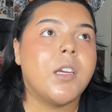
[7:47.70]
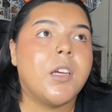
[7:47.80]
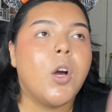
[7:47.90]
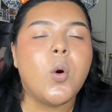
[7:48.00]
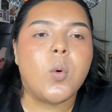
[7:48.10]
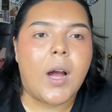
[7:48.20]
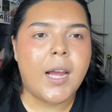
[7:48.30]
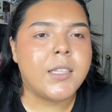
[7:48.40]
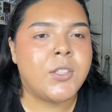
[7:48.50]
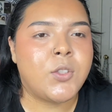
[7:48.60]
Oh, I
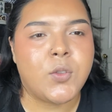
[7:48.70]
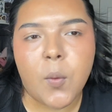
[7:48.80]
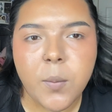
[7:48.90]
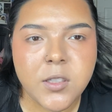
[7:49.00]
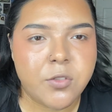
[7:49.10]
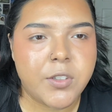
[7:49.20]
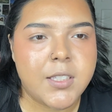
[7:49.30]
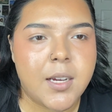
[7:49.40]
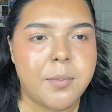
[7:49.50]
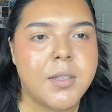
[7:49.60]
had so much free
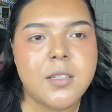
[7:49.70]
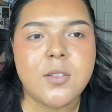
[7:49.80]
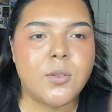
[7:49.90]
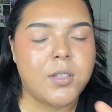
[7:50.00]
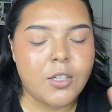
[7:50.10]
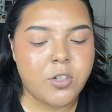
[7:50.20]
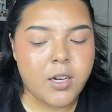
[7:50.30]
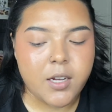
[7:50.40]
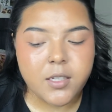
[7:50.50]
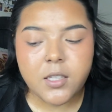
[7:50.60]
time. This is so sidetracked,
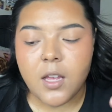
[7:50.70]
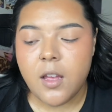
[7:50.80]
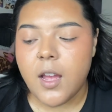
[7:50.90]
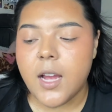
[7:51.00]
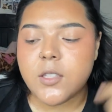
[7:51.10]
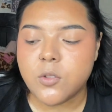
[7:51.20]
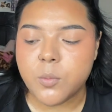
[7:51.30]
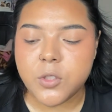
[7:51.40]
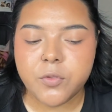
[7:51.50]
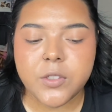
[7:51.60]
guys. I had so
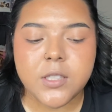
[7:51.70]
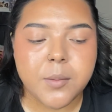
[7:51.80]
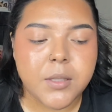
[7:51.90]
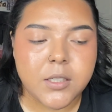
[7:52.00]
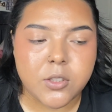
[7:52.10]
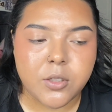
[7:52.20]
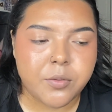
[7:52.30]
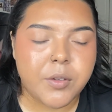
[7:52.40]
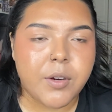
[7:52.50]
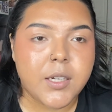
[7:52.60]
much free time that I started
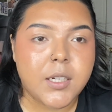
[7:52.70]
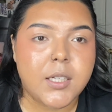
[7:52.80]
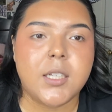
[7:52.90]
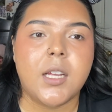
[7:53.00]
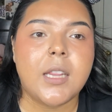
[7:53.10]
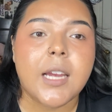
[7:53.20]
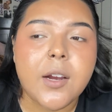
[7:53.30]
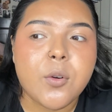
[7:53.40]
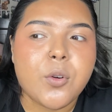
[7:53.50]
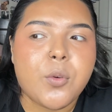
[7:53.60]
rewriting a
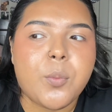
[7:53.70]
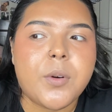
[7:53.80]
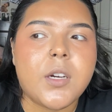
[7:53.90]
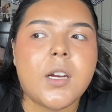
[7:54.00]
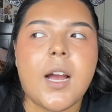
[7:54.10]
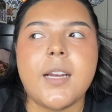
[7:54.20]
new book.